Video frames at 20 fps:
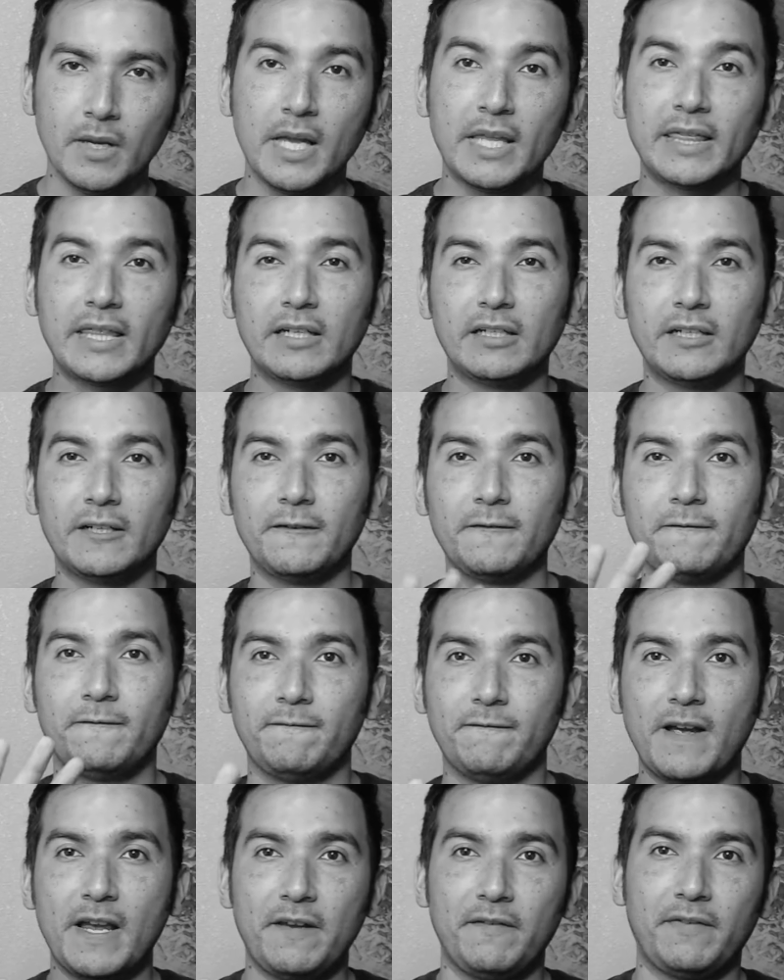There are
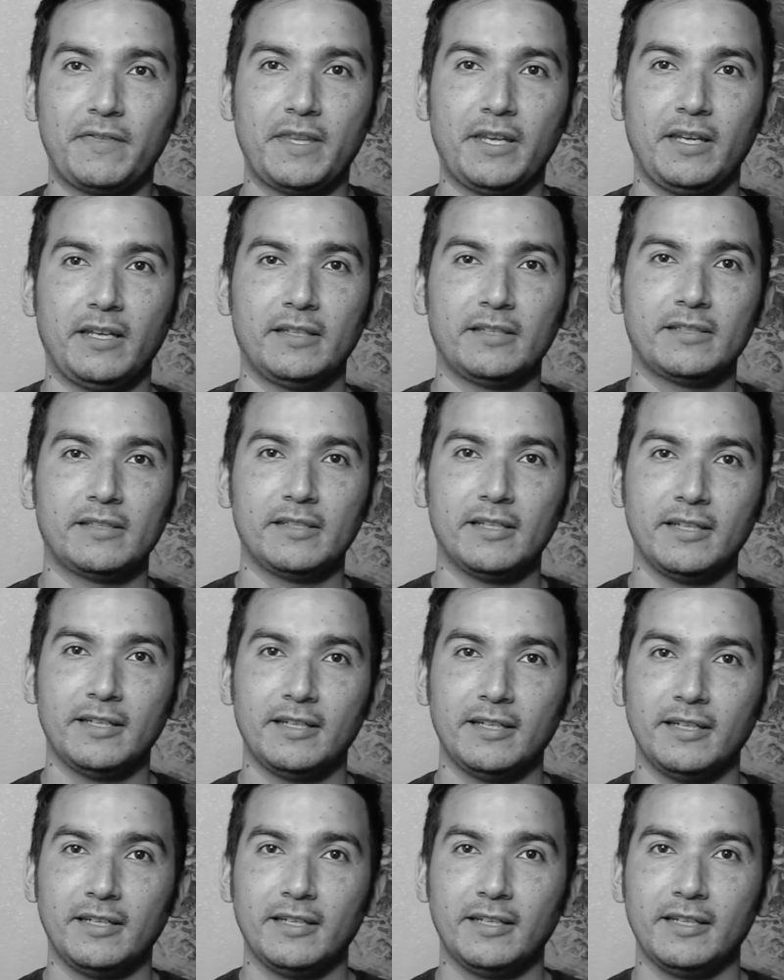five things
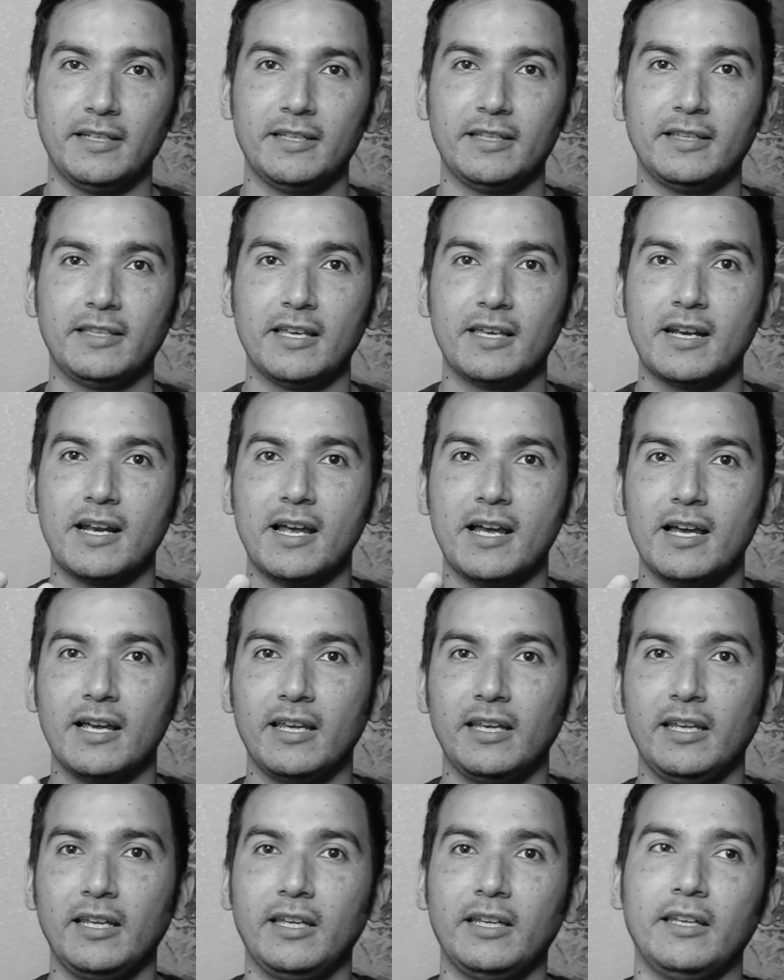that
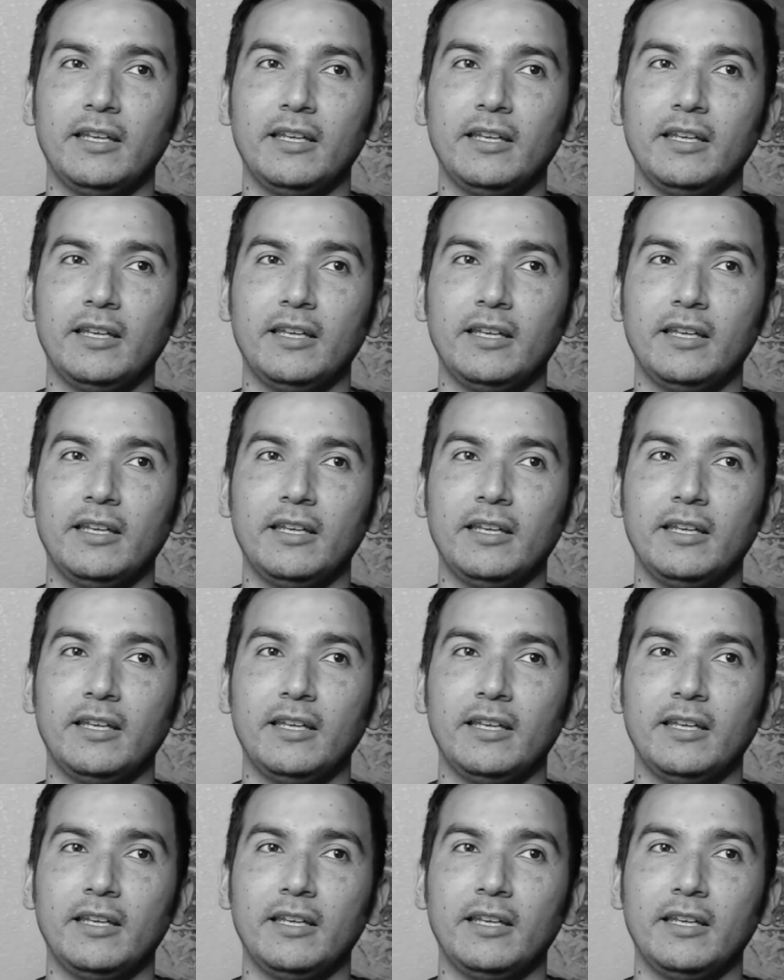I